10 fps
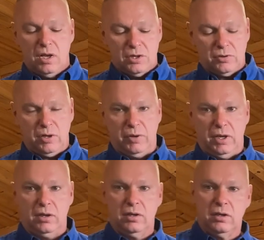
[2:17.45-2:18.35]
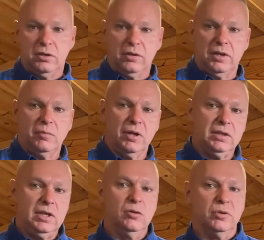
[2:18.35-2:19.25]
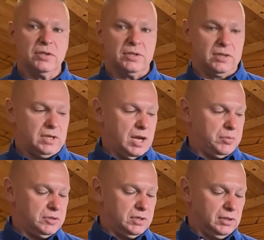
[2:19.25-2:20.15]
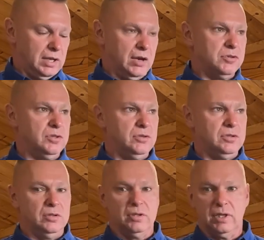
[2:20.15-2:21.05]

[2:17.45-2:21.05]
So anyway, good thing about the Eagle Ballistics app is it allows you to